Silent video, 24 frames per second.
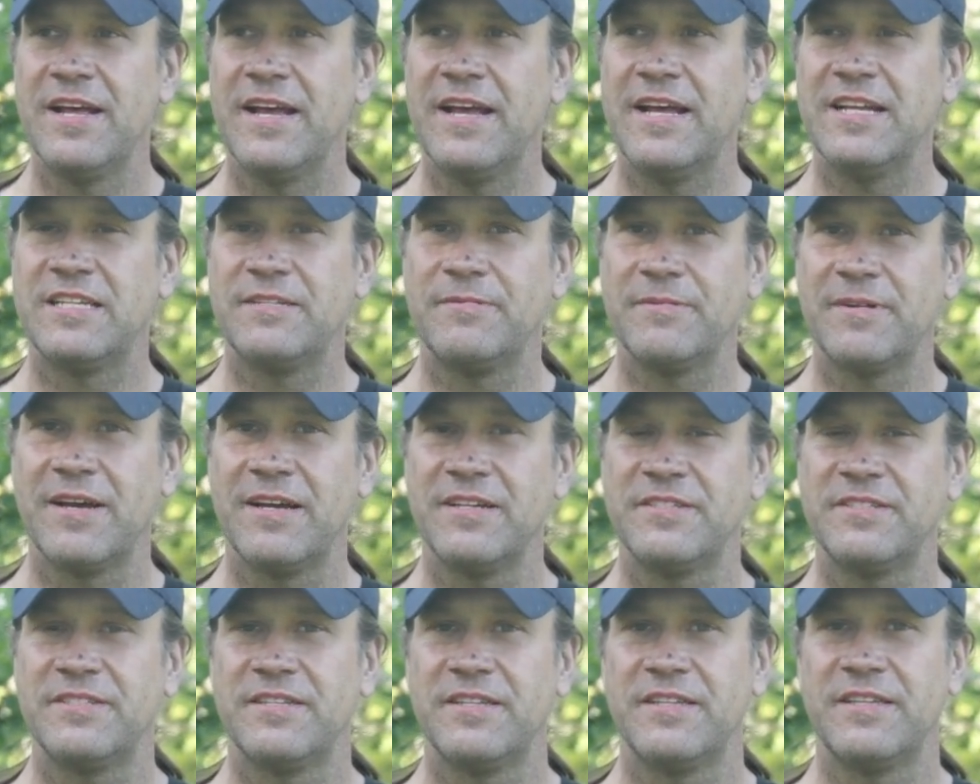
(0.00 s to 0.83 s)
It's
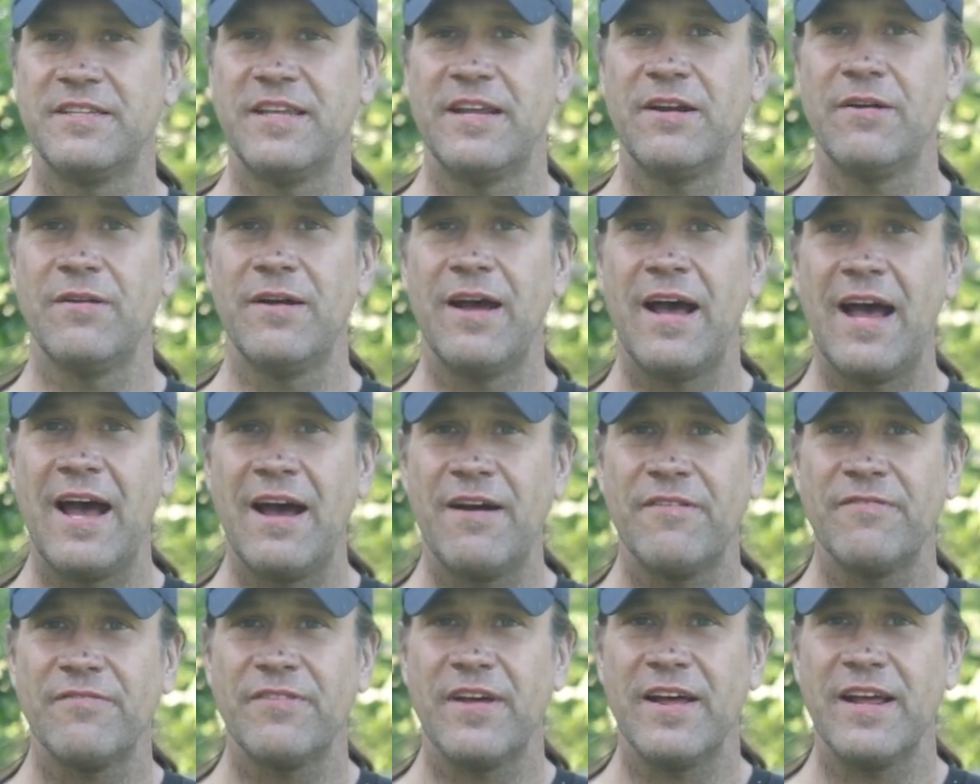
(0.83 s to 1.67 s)
because they don't
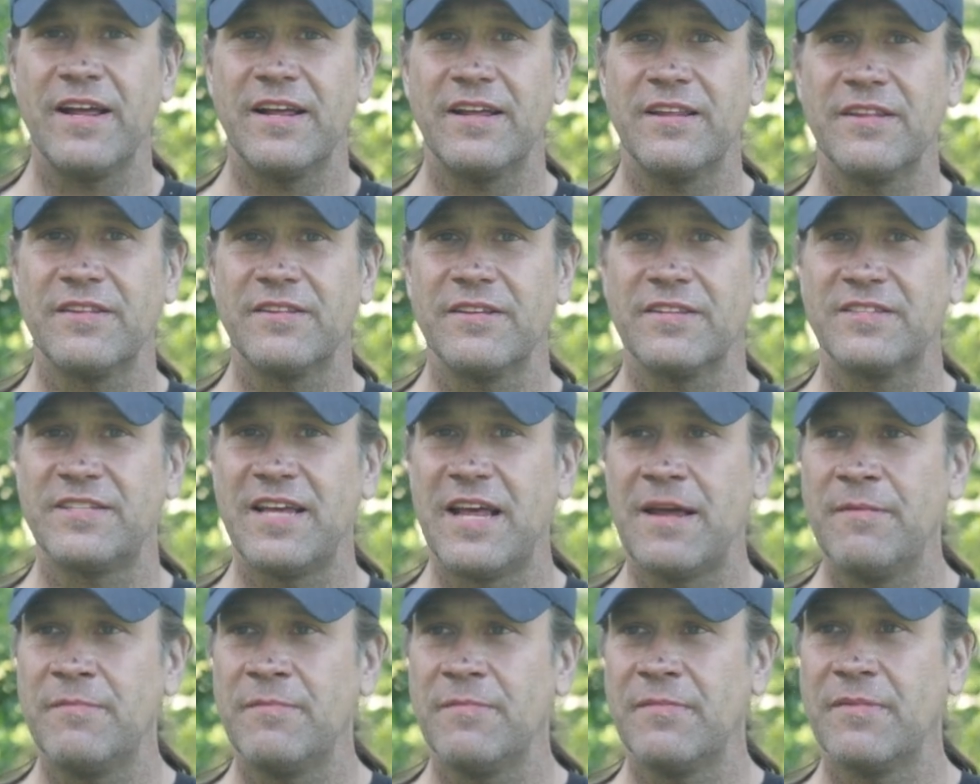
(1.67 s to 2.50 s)
have like the
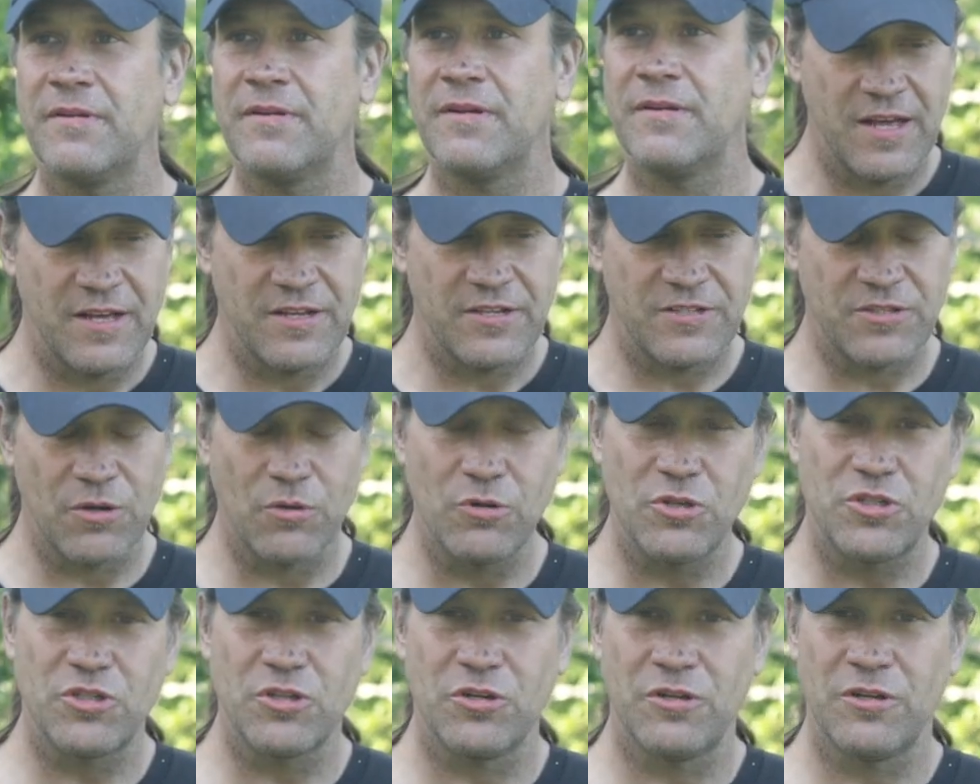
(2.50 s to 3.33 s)
same
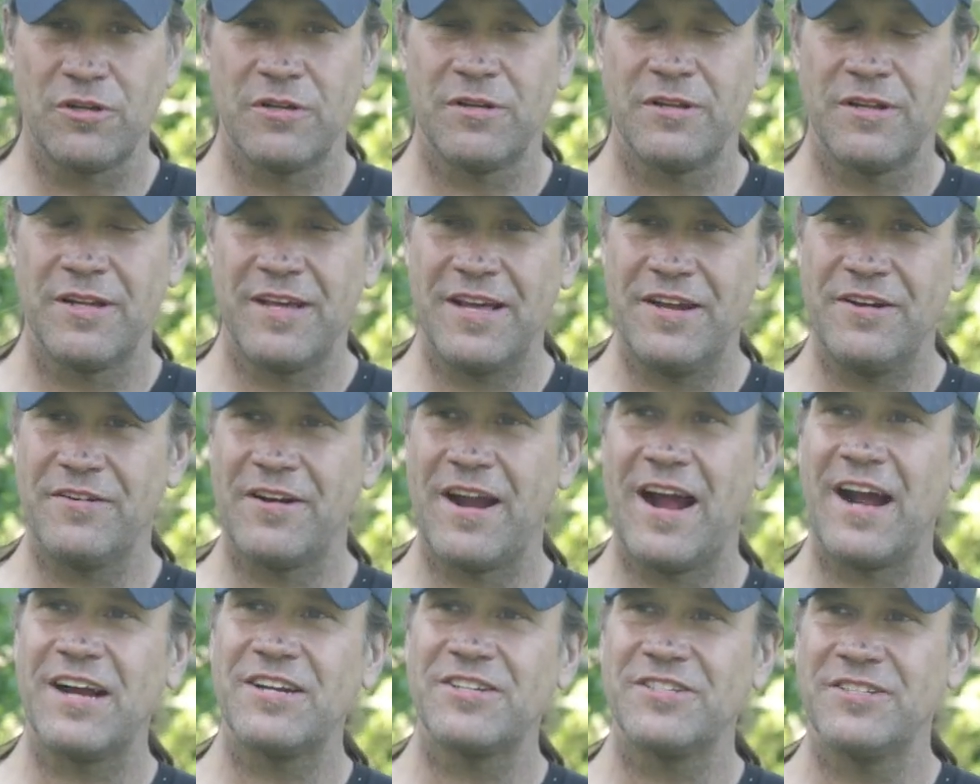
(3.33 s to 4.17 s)
social
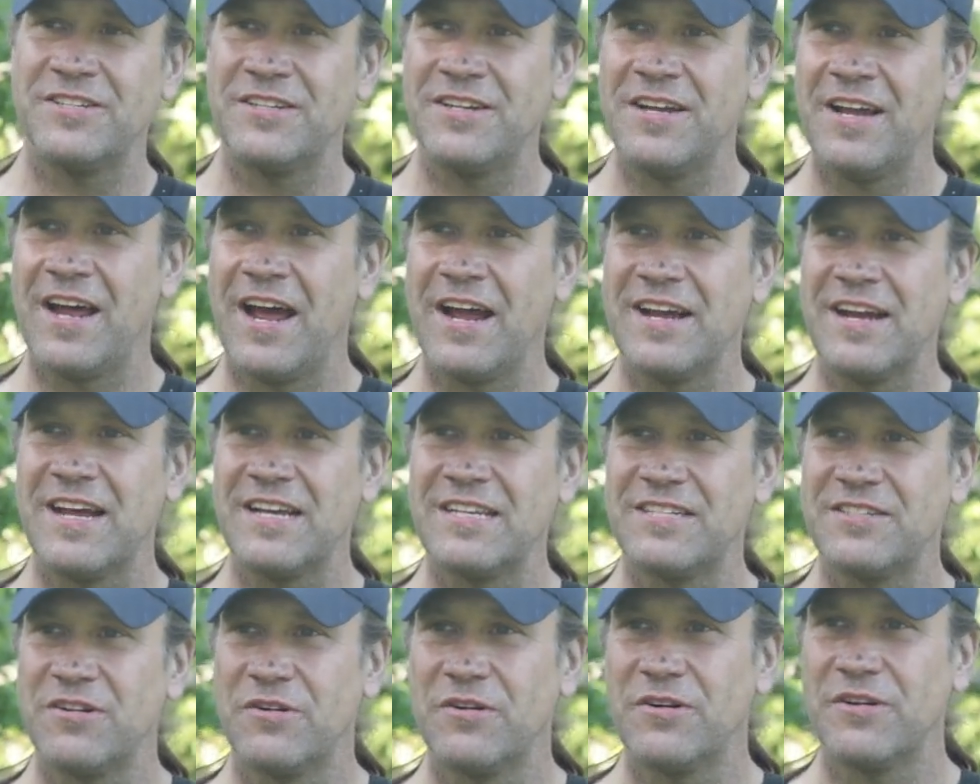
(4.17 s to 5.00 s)
interaction, I
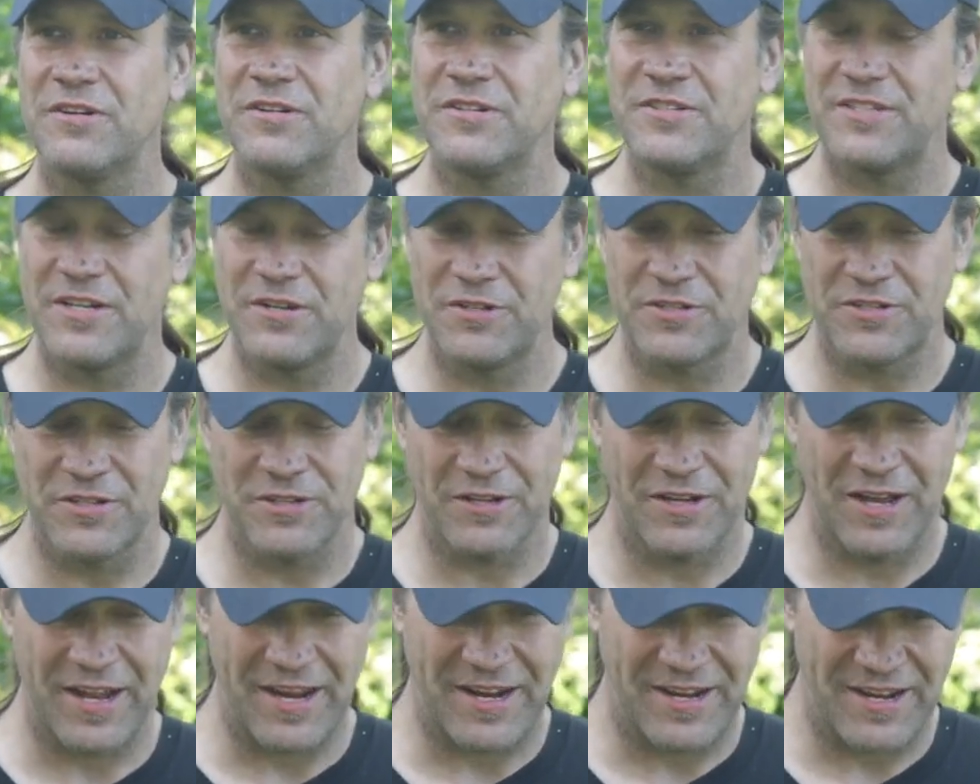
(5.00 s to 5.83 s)
guess, or
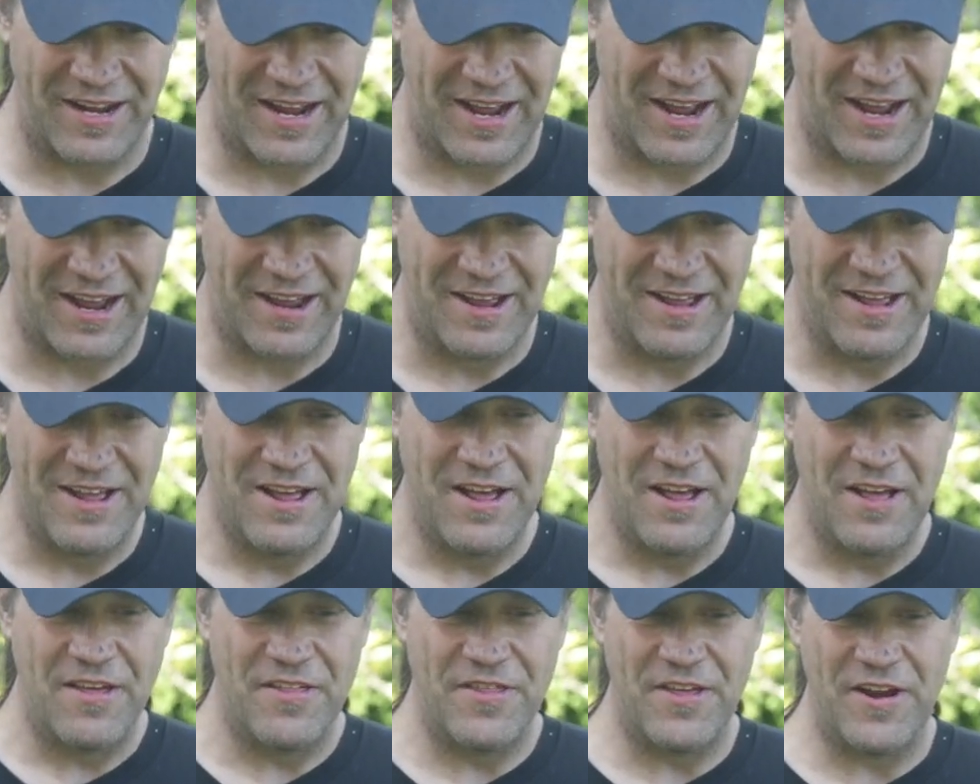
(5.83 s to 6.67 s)
social, like,
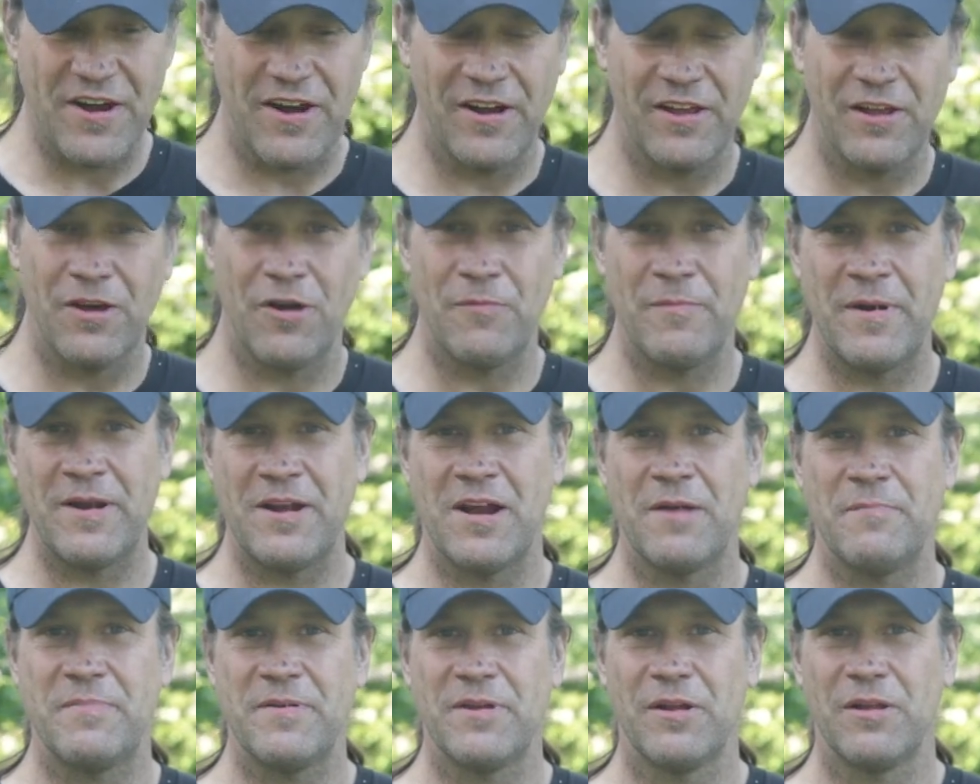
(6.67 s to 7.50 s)
their hello might
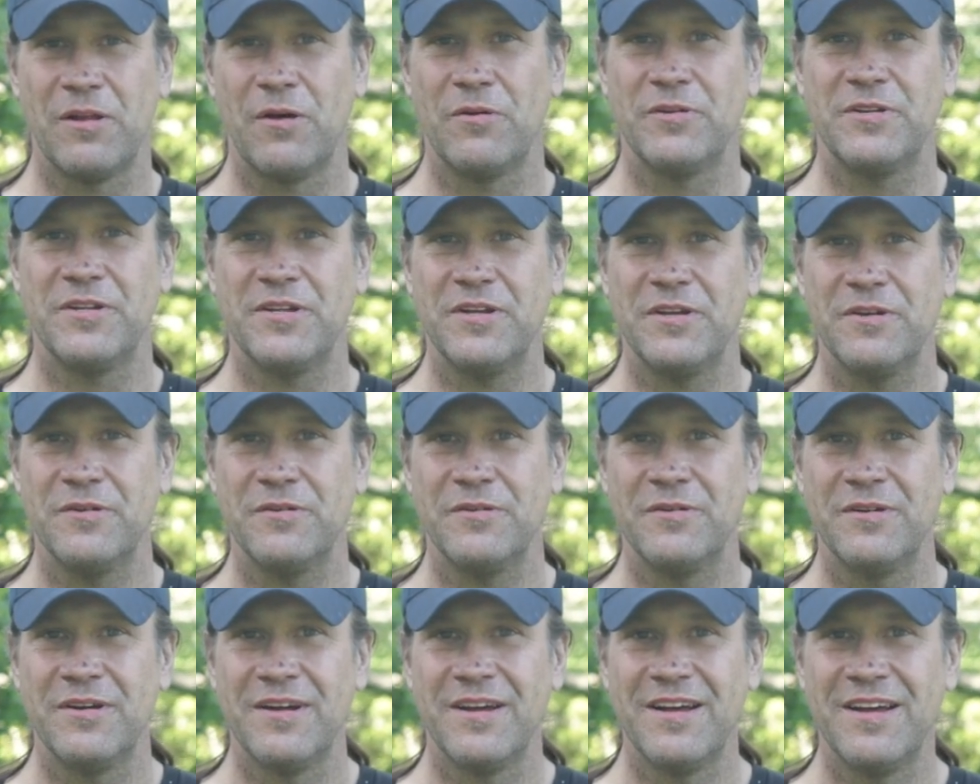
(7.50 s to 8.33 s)
not be a hello to
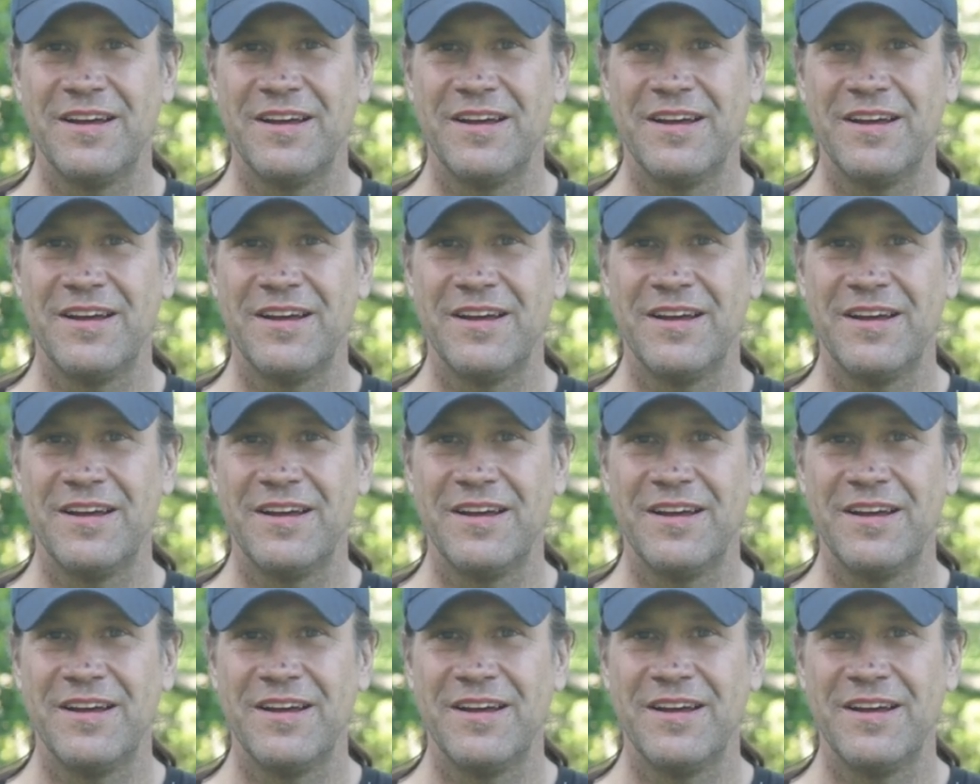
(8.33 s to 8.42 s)
you